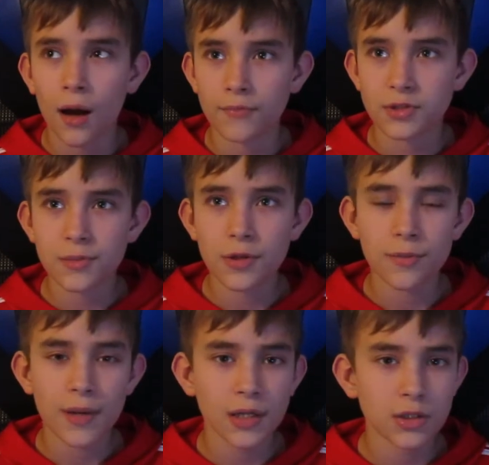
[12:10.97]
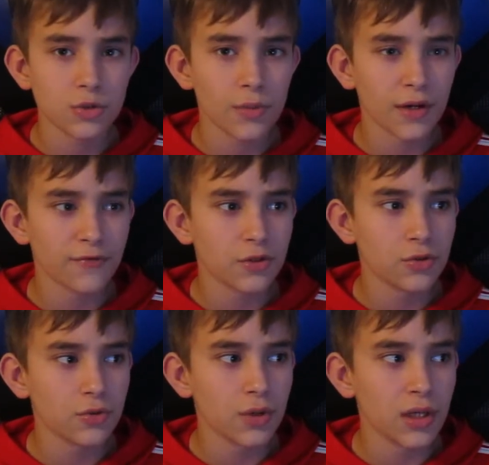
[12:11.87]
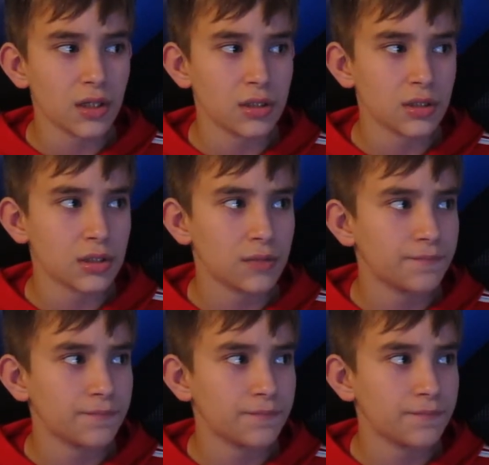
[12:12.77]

Some other maintenance you might have to do is